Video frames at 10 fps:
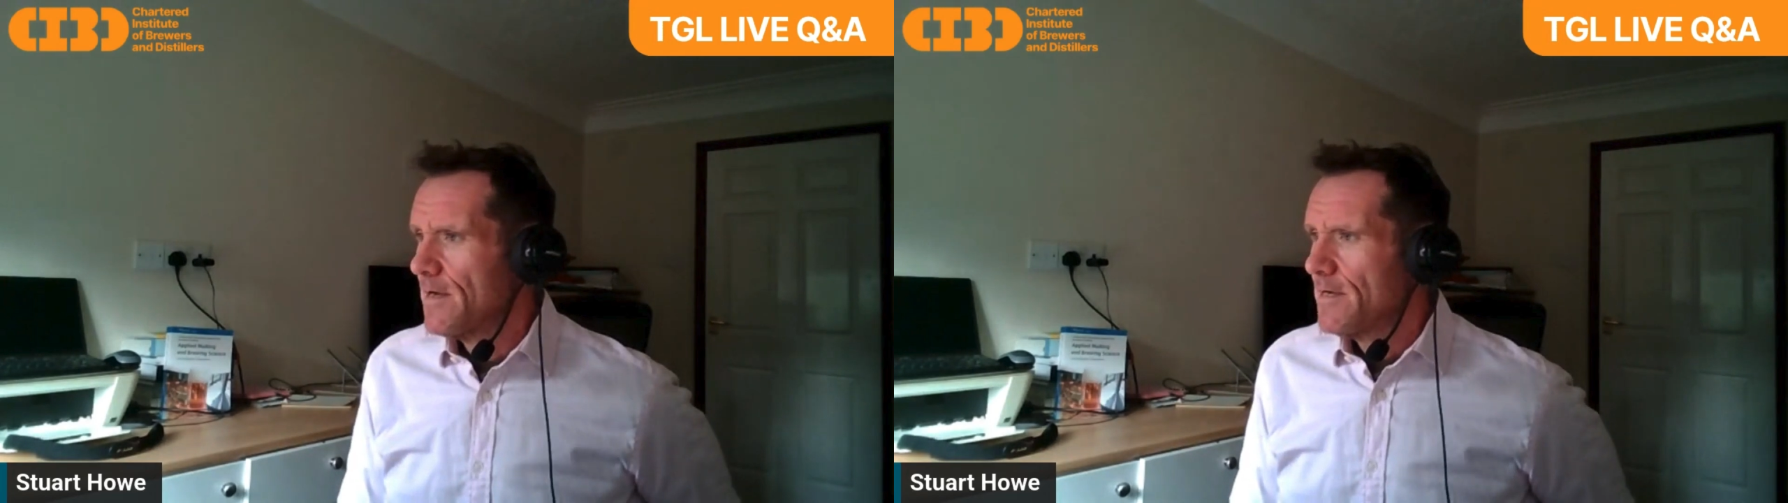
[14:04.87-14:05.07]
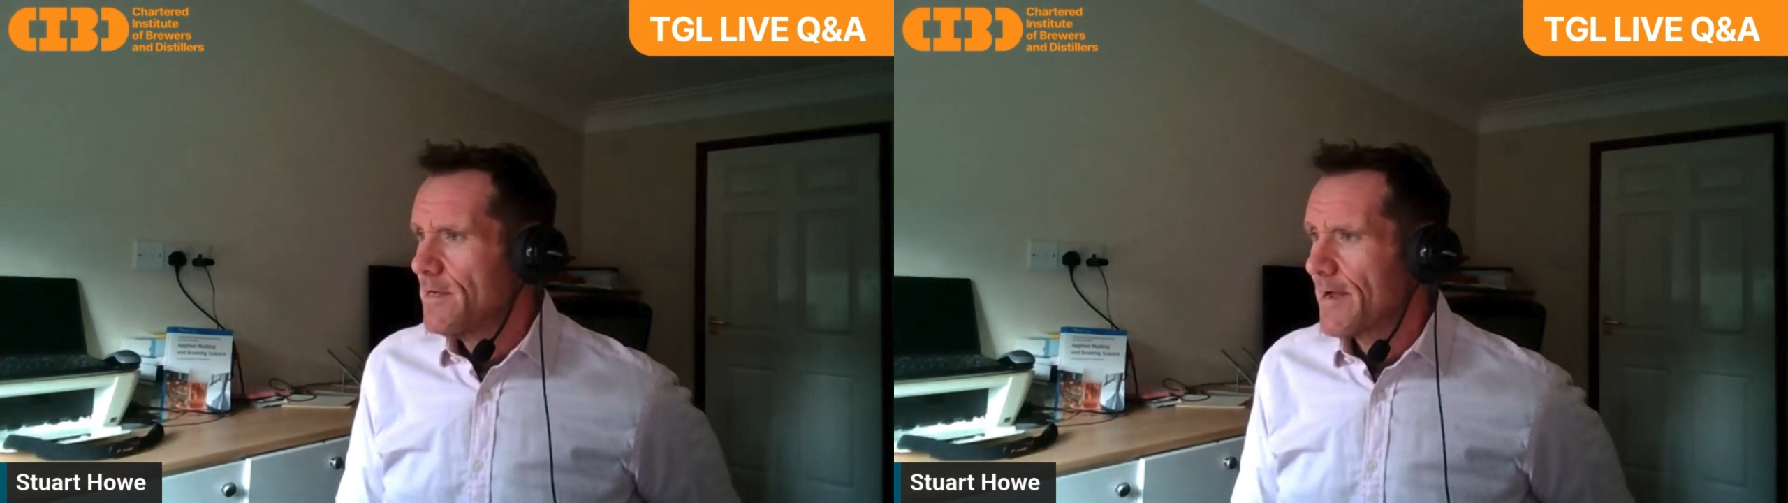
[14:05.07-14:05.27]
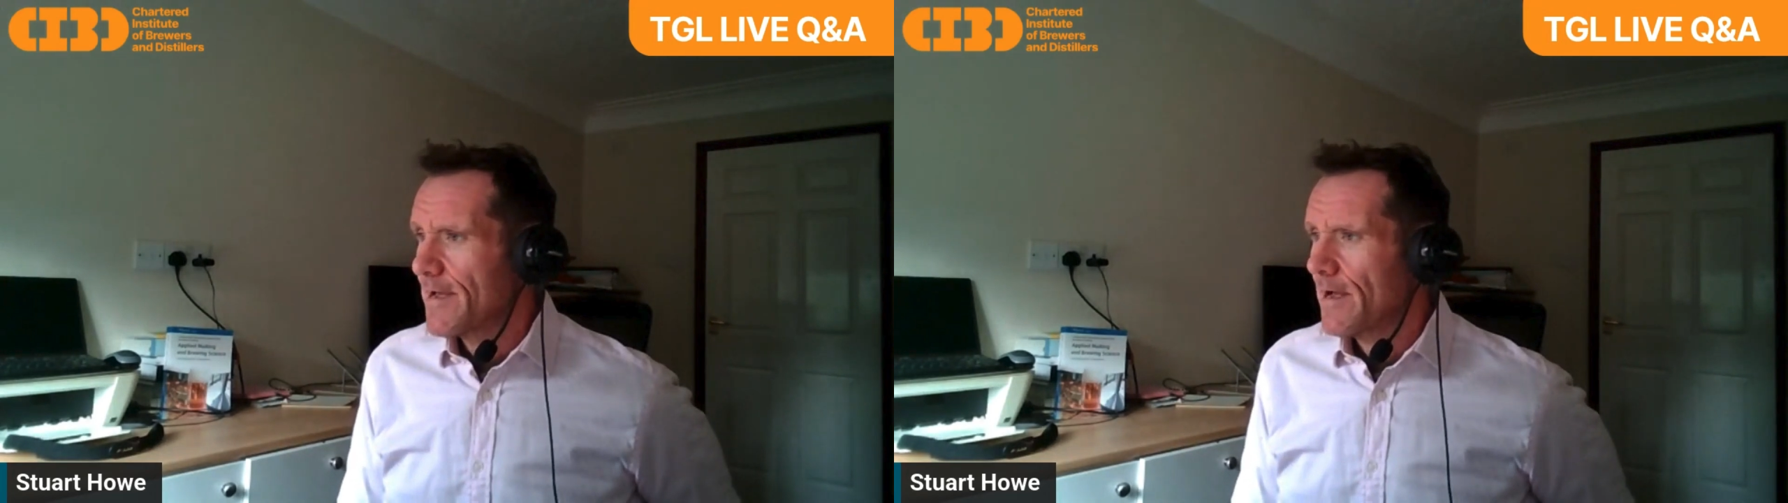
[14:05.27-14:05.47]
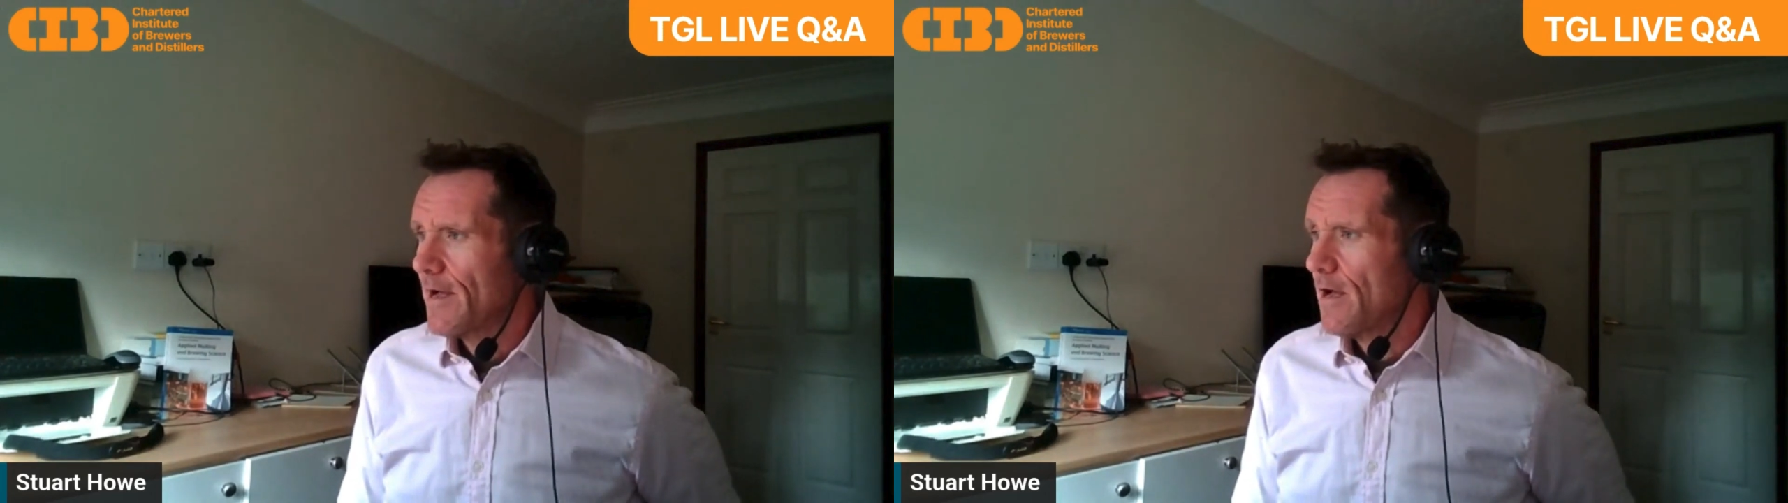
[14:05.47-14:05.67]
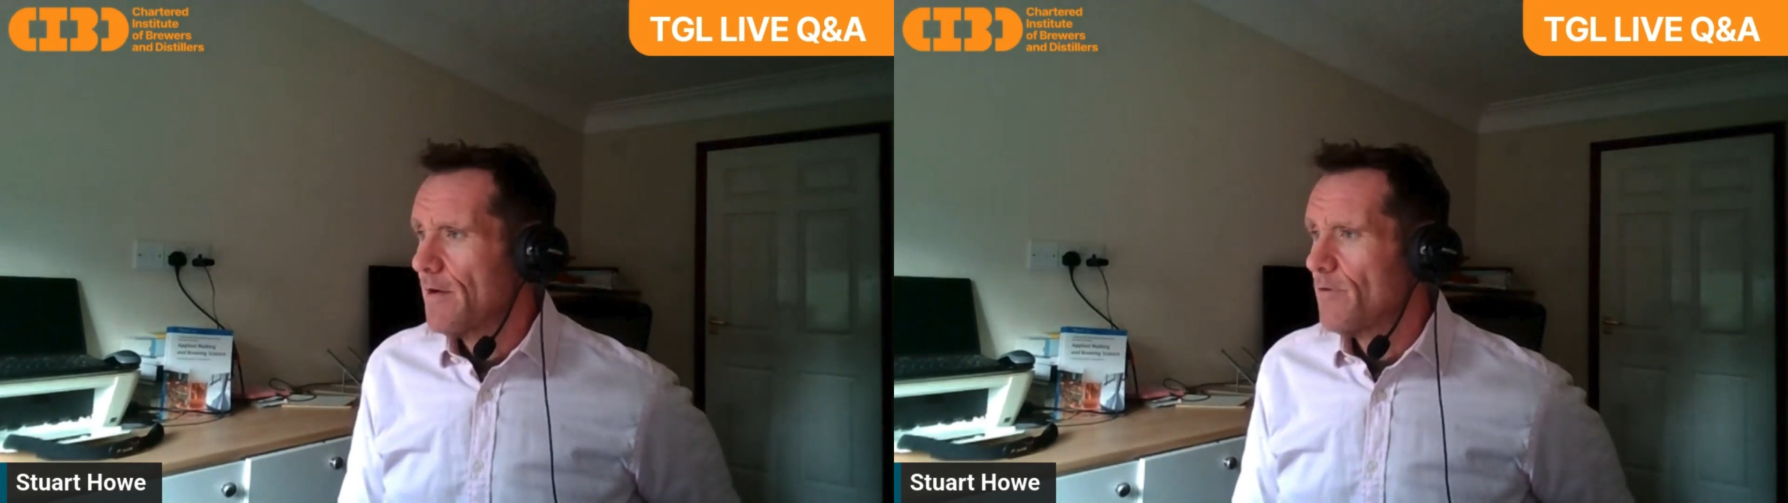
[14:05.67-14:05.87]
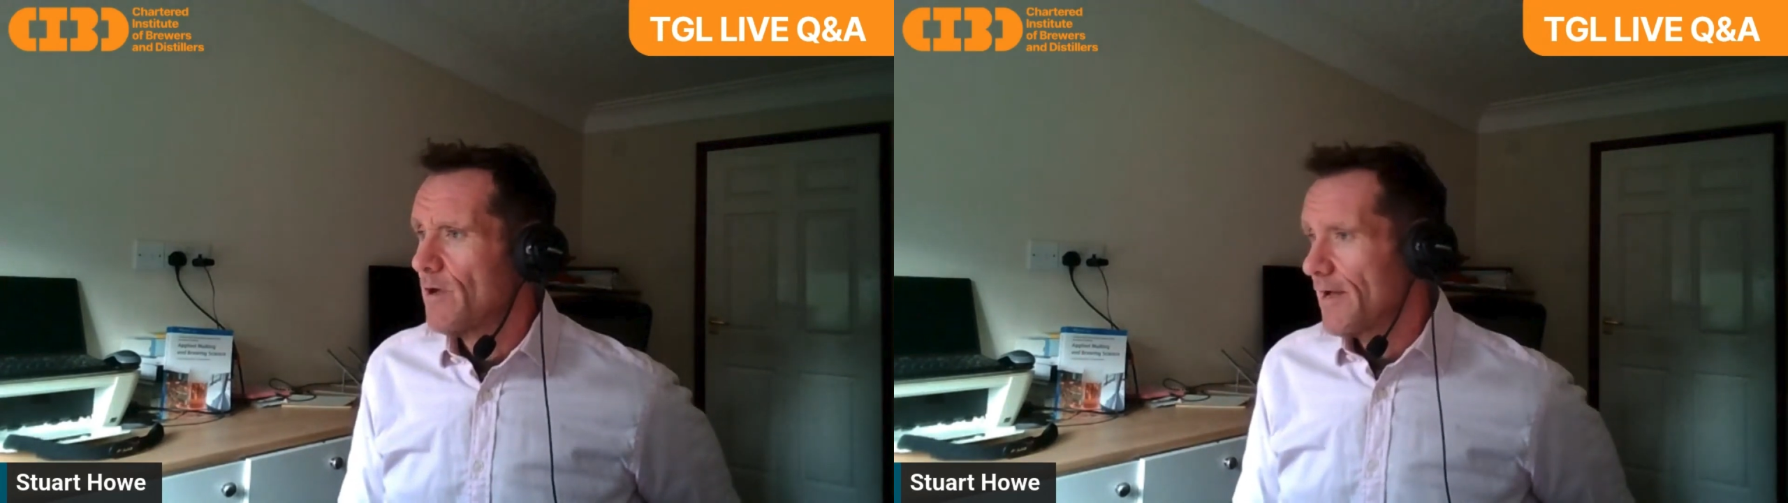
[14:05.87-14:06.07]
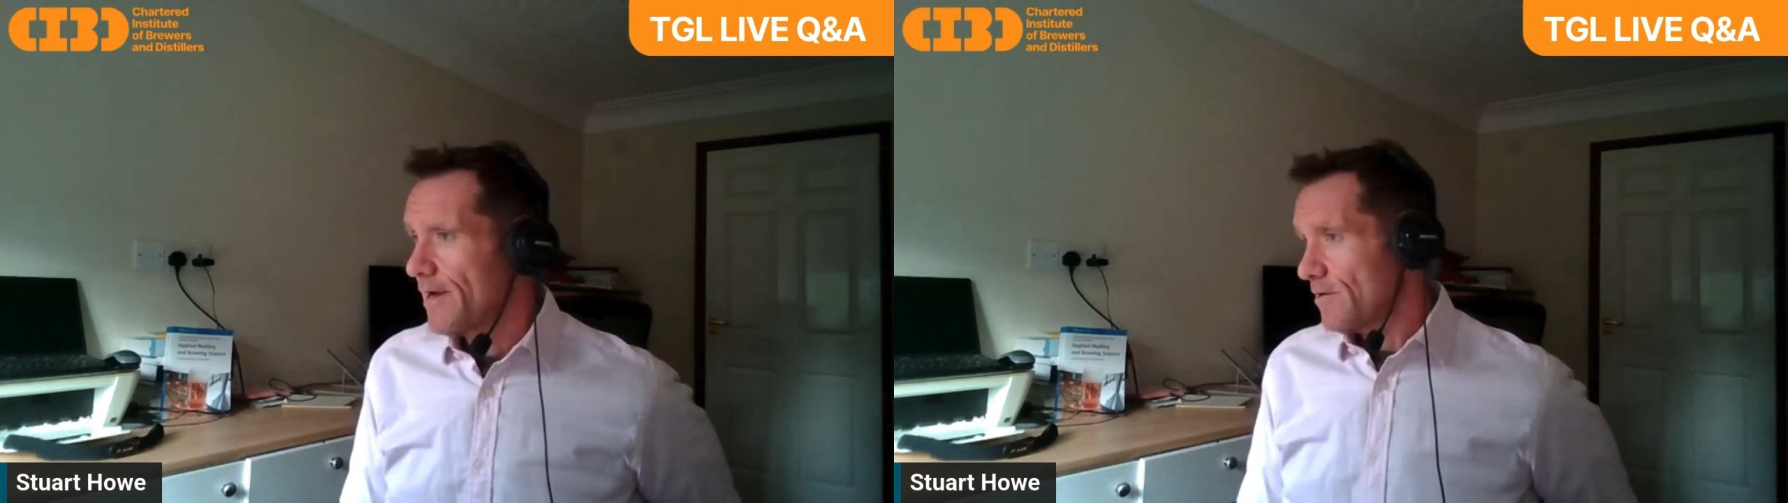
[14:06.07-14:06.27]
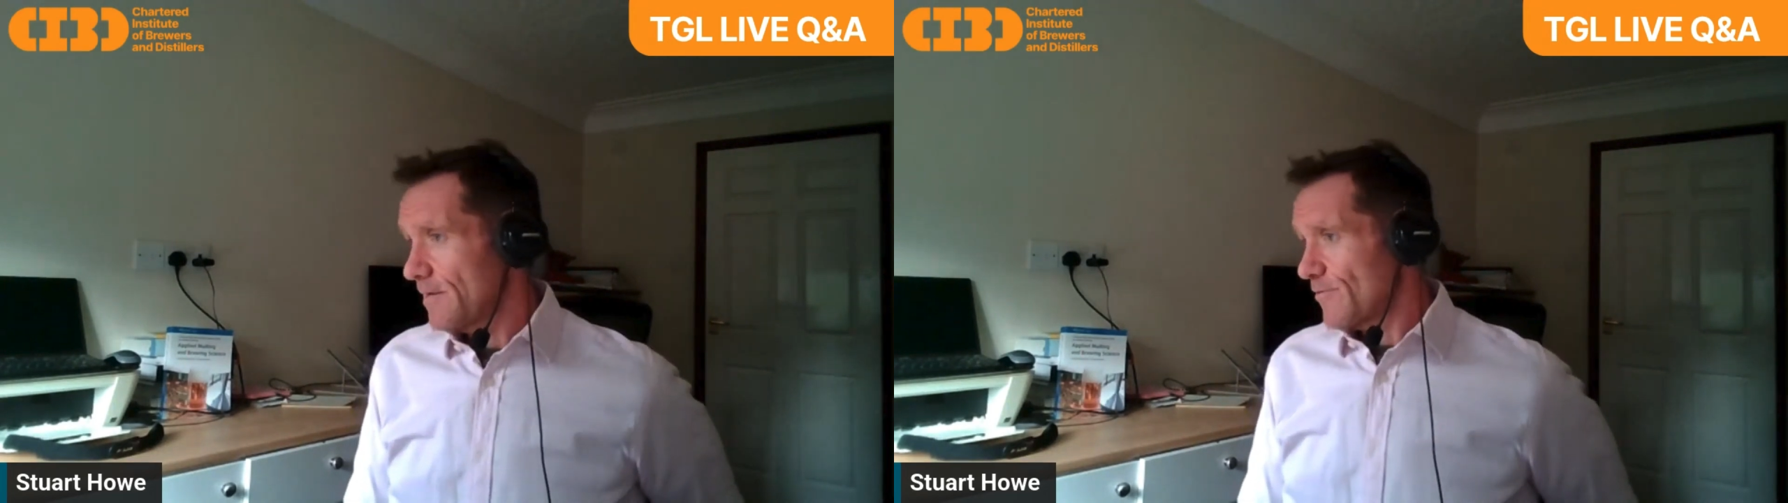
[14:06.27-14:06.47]
Yeah, and
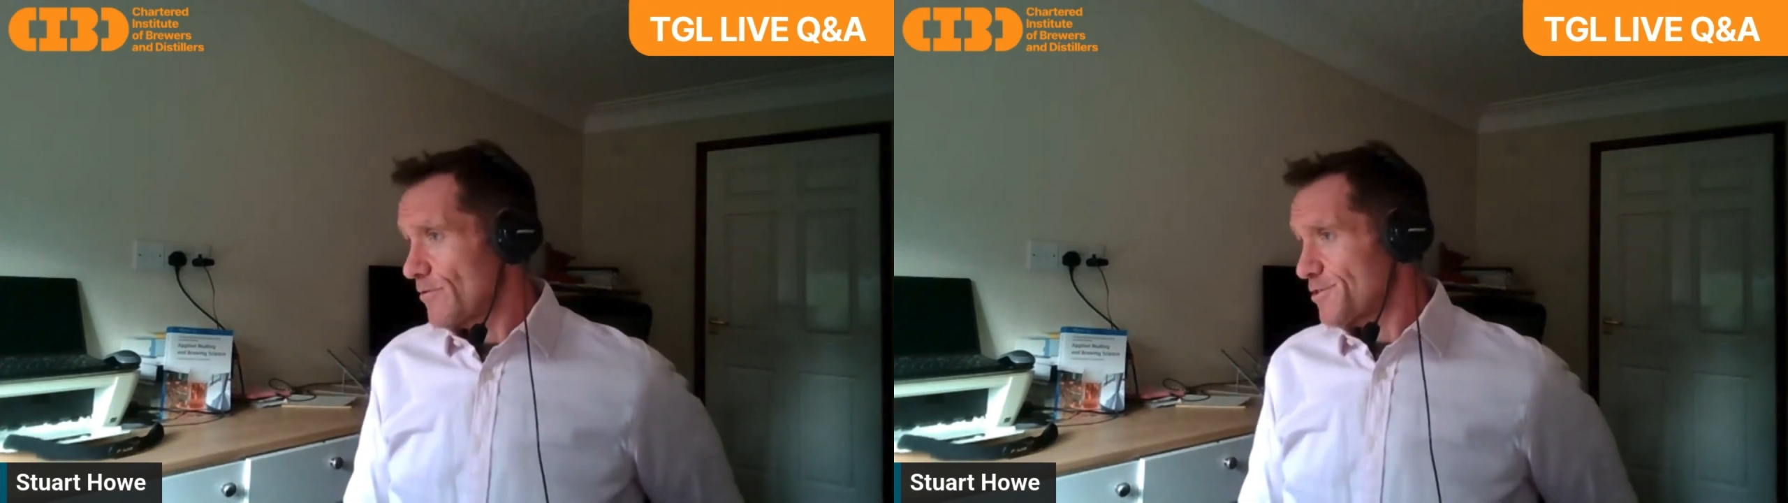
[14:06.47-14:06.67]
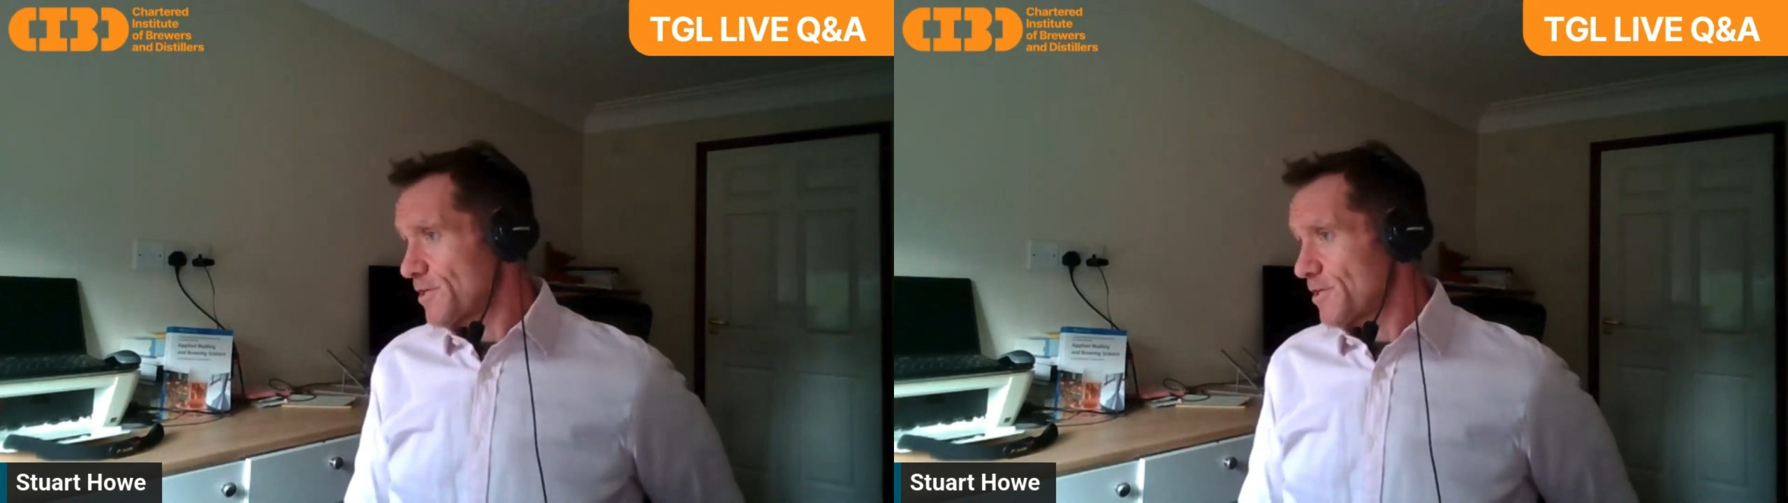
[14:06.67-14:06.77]
another question,